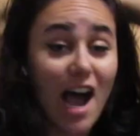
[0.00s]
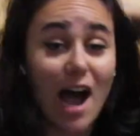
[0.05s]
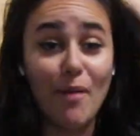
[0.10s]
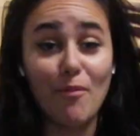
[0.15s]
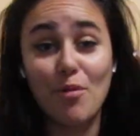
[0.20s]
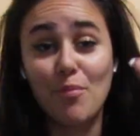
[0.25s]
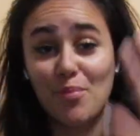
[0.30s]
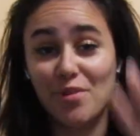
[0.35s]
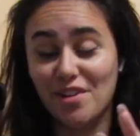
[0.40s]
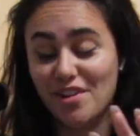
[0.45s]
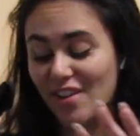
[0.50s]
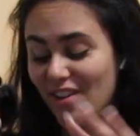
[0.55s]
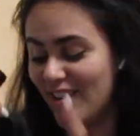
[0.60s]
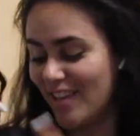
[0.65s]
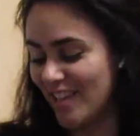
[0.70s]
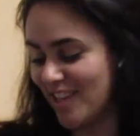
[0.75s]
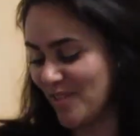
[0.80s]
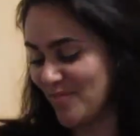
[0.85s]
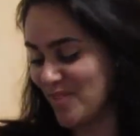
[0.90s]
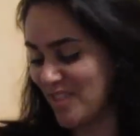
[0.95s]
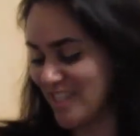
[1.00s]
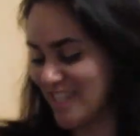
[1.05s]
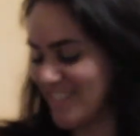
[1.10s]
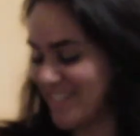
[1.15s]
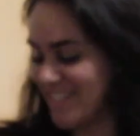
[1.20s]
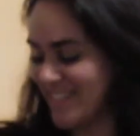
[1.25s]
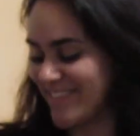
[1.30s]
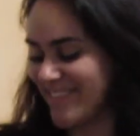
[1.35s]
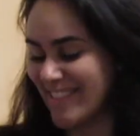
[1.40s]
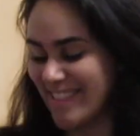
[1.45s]
I'm gonna put it on, let me
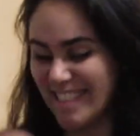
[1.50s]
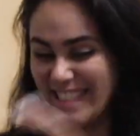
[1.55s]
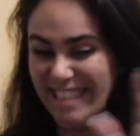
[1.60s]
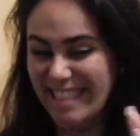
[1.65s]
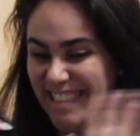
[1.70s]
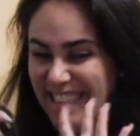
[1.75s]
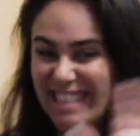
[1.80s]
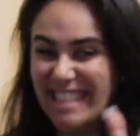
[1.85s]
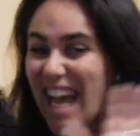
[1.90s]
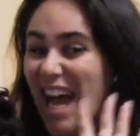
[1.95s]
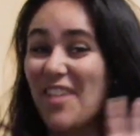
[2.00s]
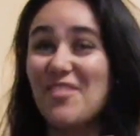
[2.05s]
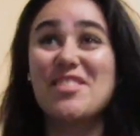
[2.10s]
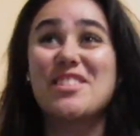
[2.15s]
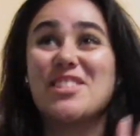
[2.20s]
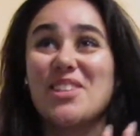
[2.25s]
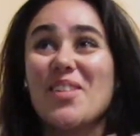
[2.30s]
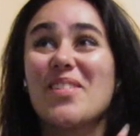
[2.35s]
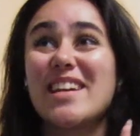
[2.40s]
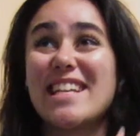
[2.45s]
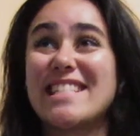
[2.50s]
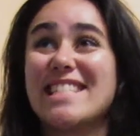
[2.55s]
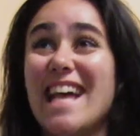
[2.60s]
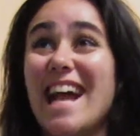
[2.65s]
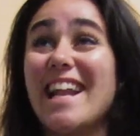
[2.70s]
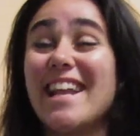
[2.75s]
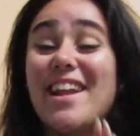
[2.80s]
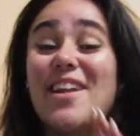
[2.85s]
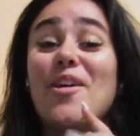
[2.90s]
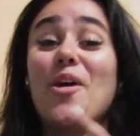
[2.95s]
just, I'm so
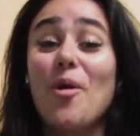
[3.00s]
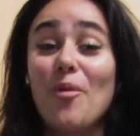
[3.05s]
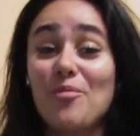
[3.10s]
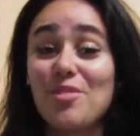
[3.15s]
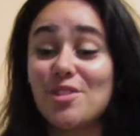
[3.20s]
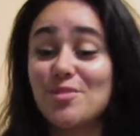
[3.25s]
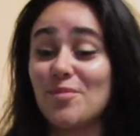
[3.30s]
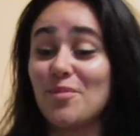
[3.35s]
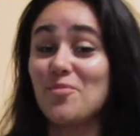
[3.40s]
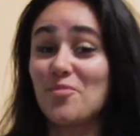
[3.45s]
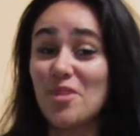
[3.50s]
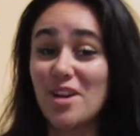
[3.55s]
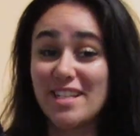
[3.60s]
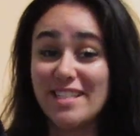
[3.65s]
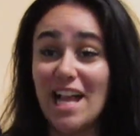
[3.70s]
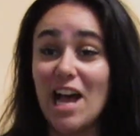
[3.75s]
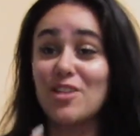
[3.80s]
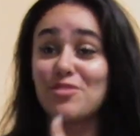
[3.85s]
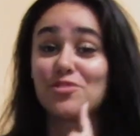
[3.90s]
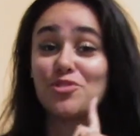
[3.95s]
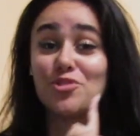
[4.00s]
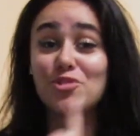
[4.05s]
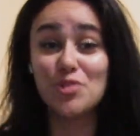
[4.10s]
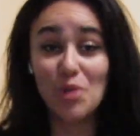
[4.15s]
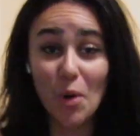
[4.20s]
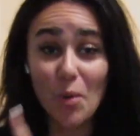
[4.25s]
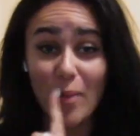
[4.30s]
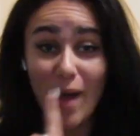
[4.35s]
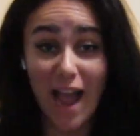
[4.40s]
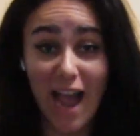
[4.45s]
excited. I hope this one works out
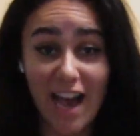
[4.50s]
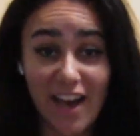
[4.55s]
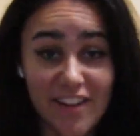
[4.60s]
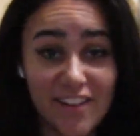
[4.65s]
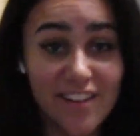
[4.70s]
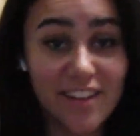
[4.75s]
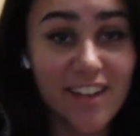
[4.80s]
so bad.